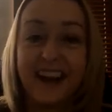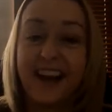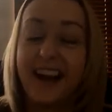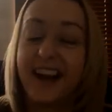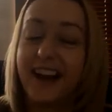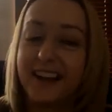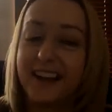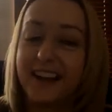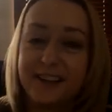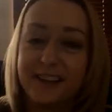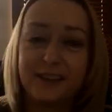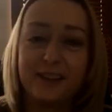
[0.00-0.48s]

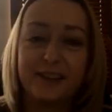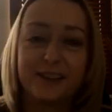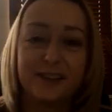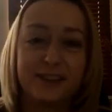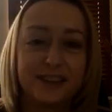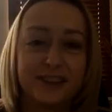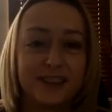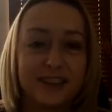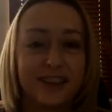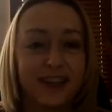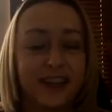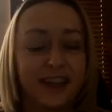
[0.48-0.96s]
I do
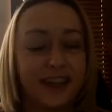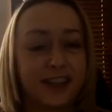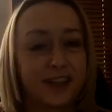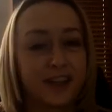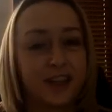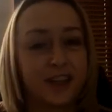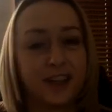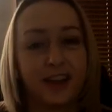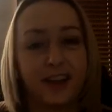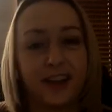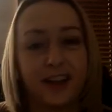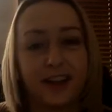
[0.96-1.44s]
use it.
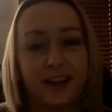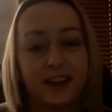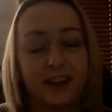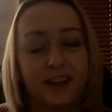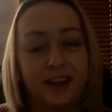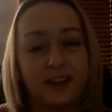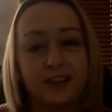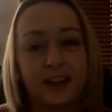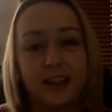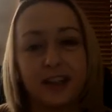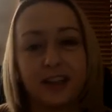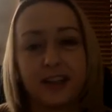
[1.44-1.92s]
I
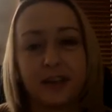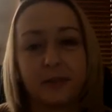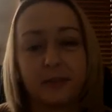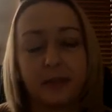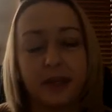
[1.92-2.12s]
love it. I